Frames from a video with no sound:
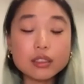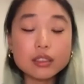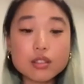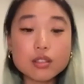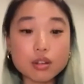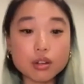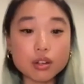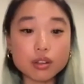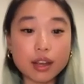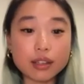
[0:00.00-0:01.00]

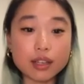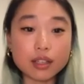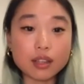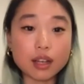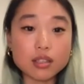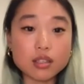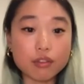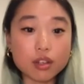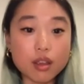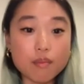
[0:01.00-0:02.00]
So I think that's
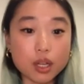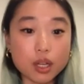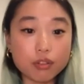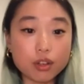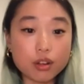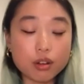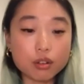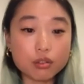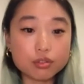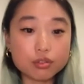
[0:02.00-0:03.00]
definitely a benefit
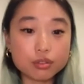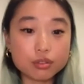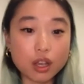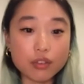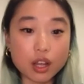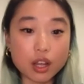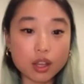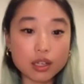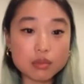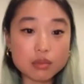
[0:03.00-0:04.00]
of having had that
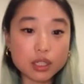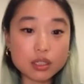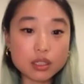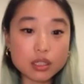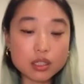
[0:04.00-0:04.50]
experience.